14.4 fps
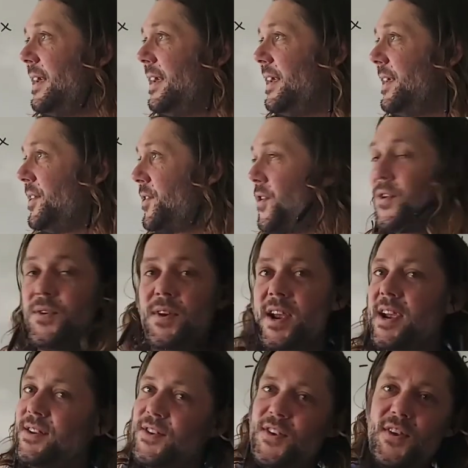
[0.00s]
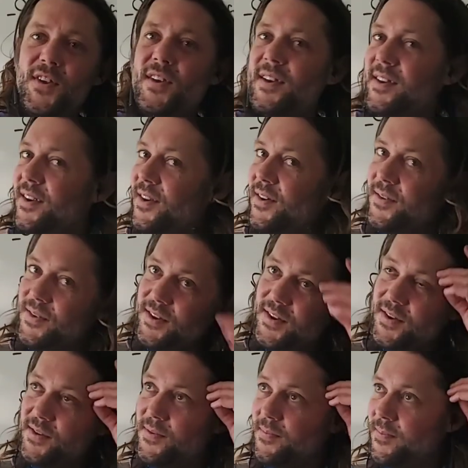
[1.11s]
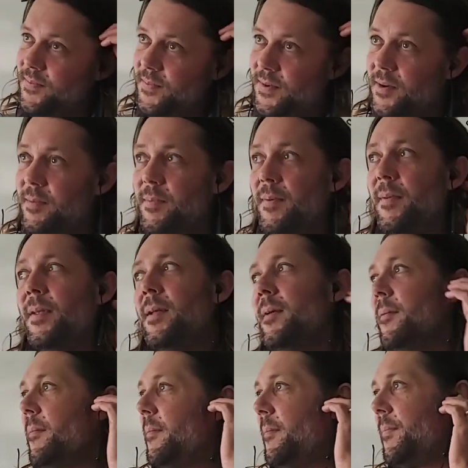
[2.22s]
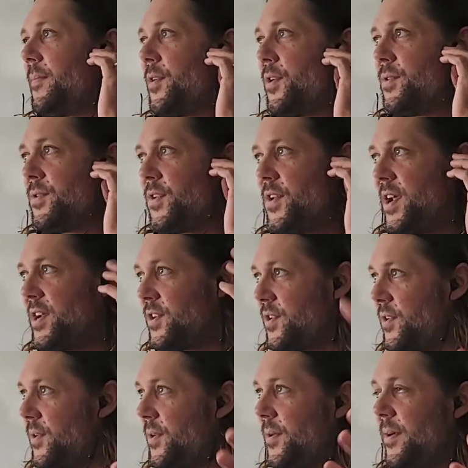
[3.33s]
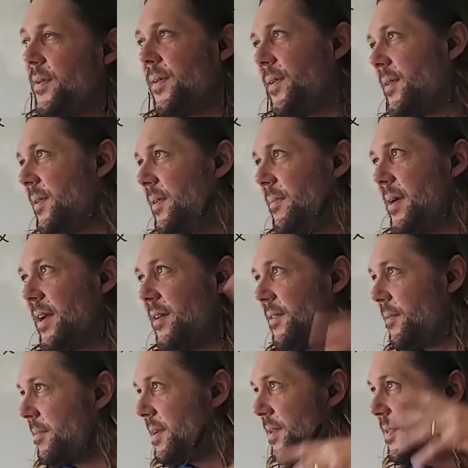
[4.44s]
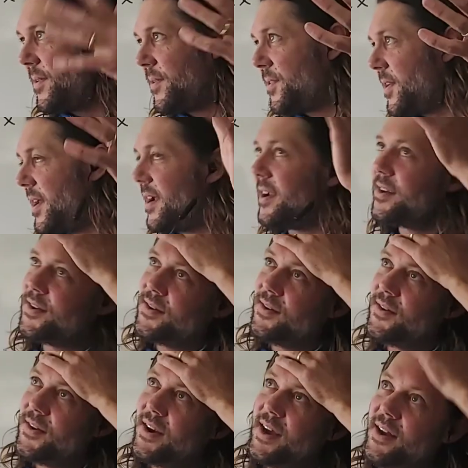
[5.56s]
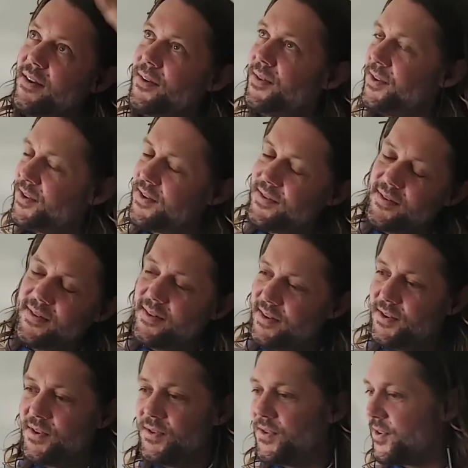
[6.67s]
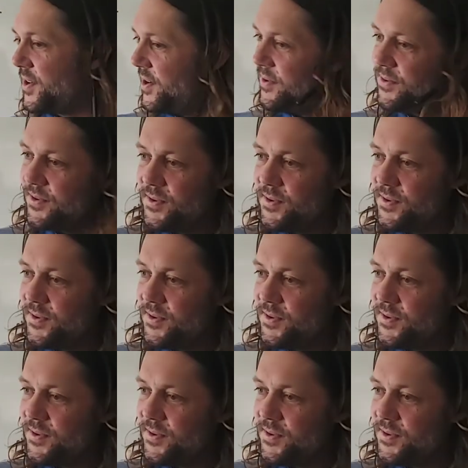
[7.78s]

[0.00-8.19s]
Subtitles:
in 2 days. This is Tuesday, so it might either be Thursday. I guess Thursday. I don't know. This new schedule is